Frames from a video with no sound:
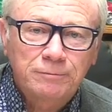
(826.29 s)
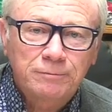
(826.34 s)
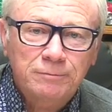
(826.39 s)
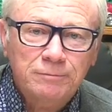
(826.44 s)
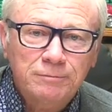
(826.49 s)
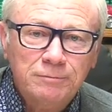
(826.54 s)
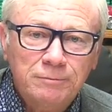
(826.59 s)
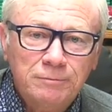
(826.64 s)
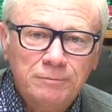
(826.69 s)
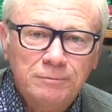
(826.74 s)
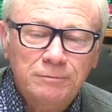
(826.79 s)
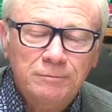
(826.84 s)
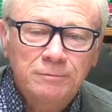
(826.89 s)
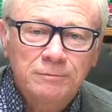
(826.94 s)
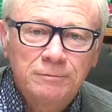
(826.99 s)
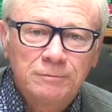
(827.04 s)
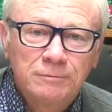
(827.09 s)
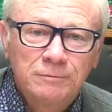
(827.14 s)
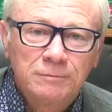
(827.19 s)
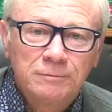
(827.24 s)

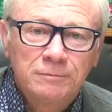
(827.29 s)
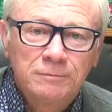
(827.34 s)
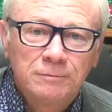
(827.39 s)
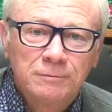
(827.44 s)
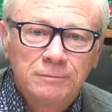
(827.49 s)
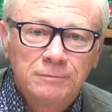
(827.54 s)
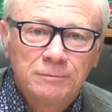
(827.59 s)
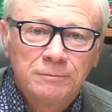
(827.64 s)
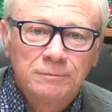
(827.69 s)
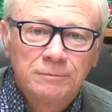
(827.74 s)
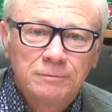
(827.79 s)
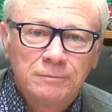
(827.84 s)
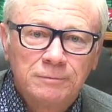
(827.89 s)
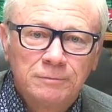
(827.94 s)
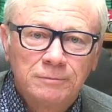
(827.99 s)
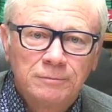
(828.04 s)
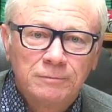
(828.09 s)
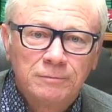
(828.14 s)
No one is speaking in this clip.